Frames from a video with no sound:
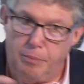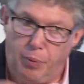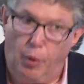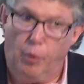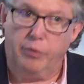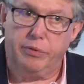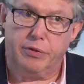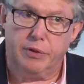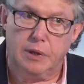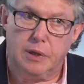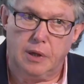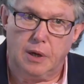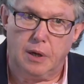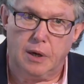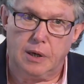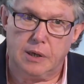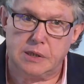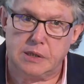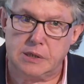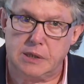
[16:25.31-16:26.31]
both in the
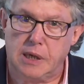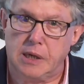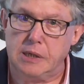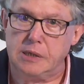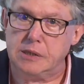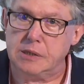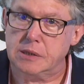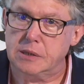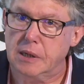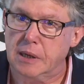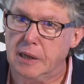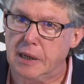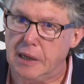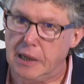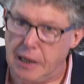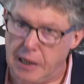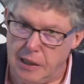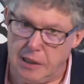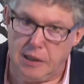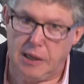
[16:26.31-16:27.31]
United States,
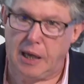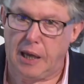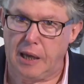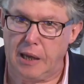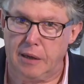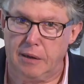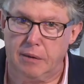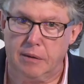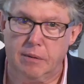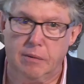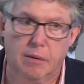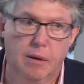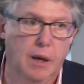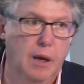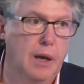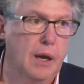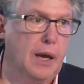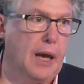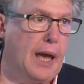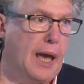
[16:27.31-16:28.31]
in Canada,
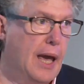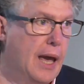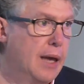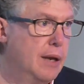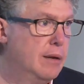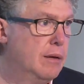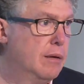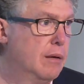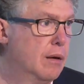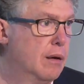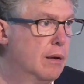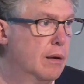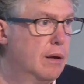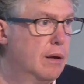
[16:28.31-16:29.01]
and